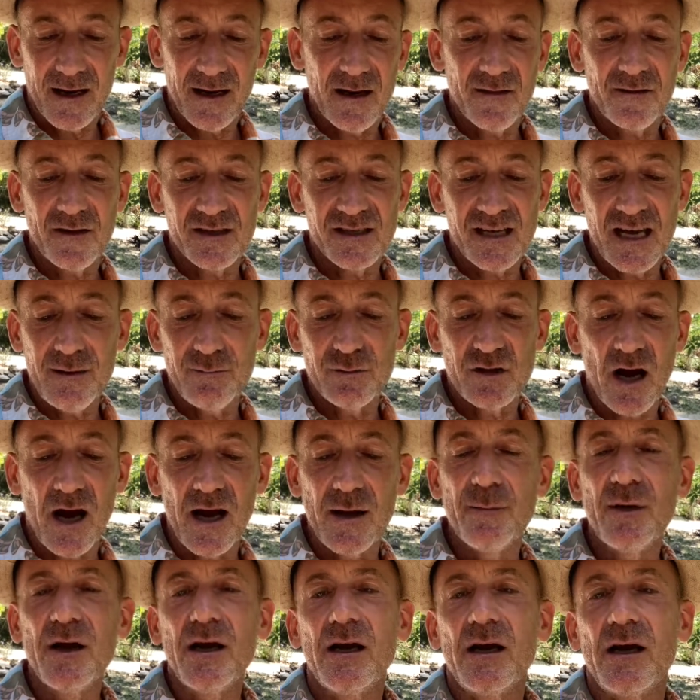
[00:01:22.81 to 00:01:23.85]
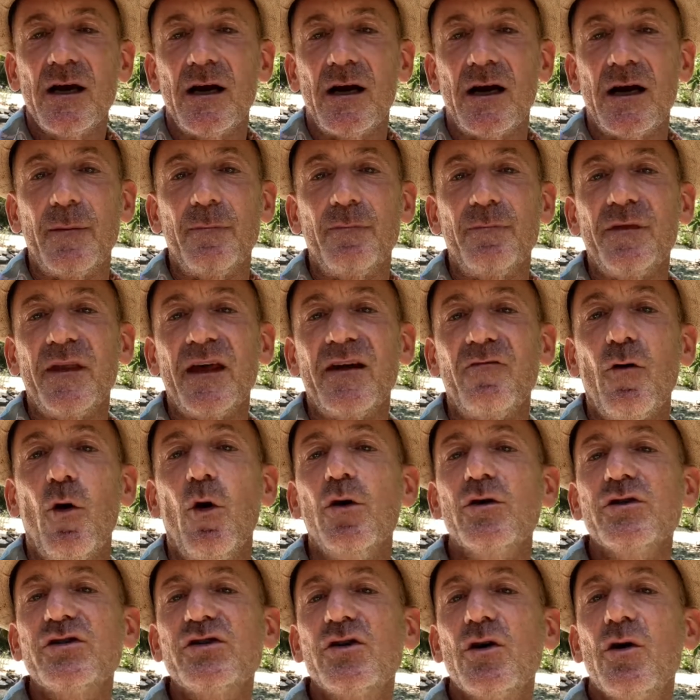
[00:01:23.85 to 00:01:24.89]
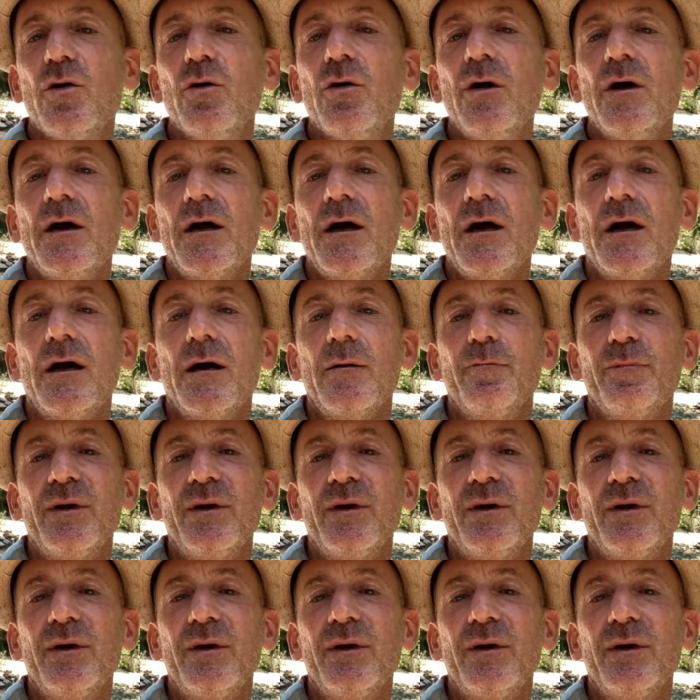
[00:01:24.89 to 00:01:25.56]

And at the same time, um, they've also uh,